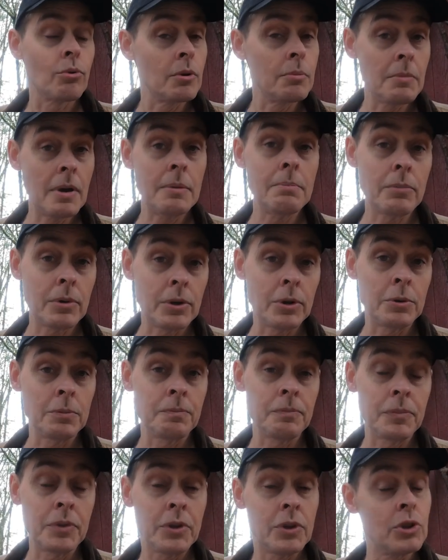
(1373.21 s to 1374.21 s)
Remember,
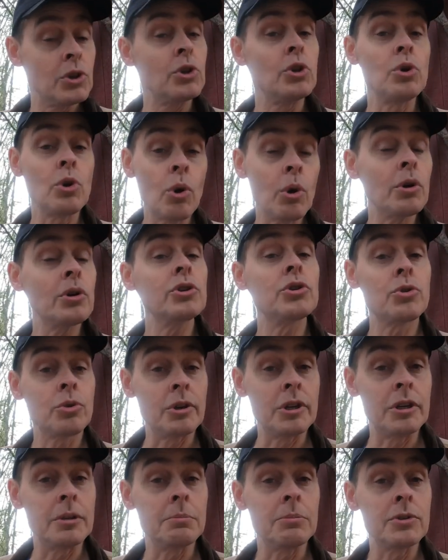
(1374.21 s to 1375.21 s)
your
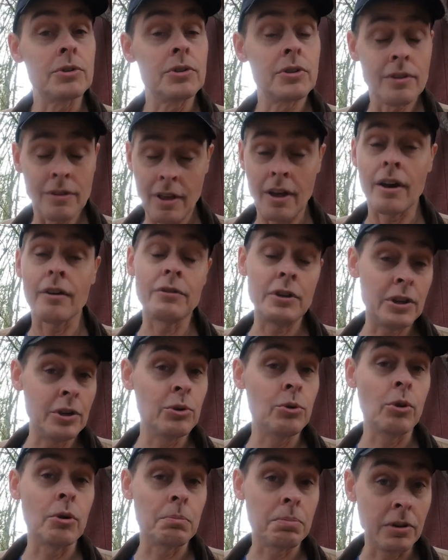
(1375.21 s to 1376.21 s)
dreams of
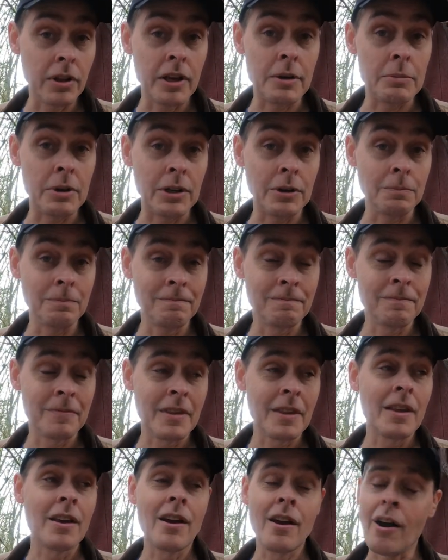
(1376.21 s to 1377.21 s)
indoor plumbing
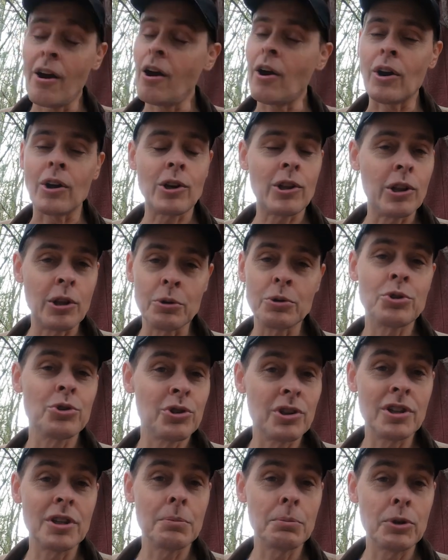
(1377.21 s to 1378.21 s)
are closer
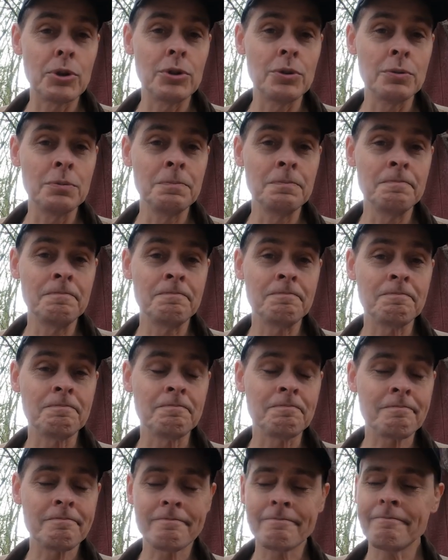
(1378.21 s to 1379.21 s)
than the
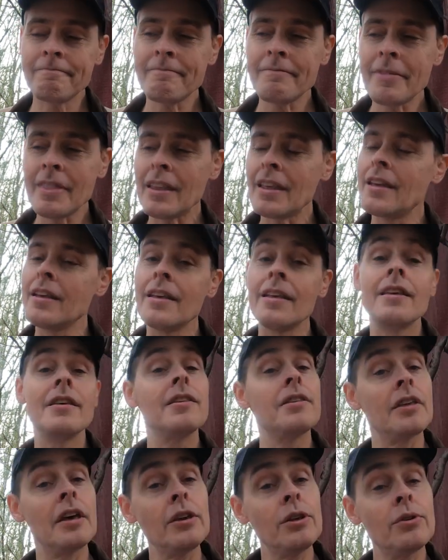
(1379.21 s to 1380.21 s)

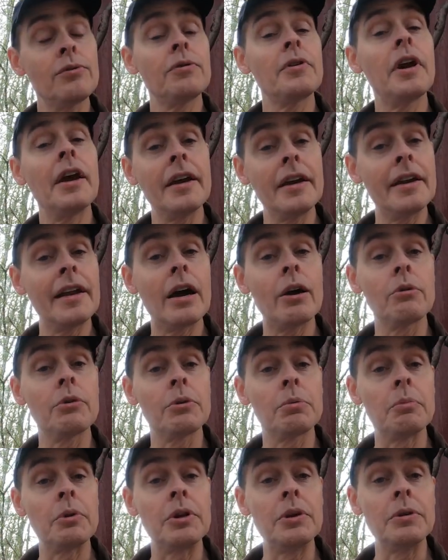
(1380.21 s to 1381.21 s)
moon. Thank you for hanging out
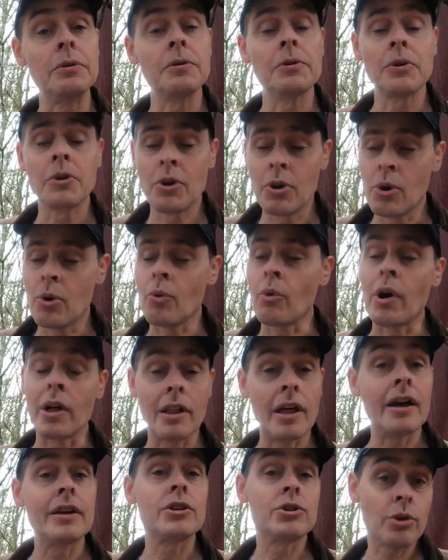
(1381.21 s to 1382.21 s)
with me
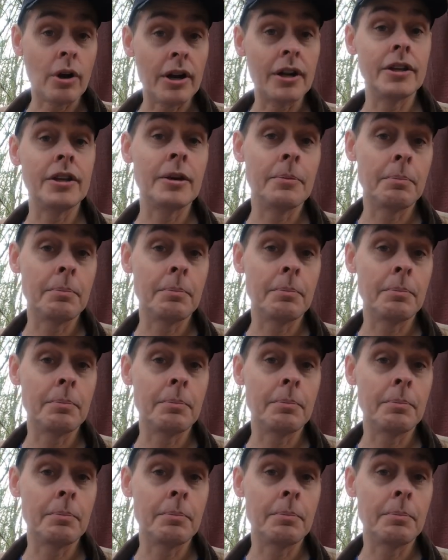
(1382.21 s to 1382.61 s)
while I try to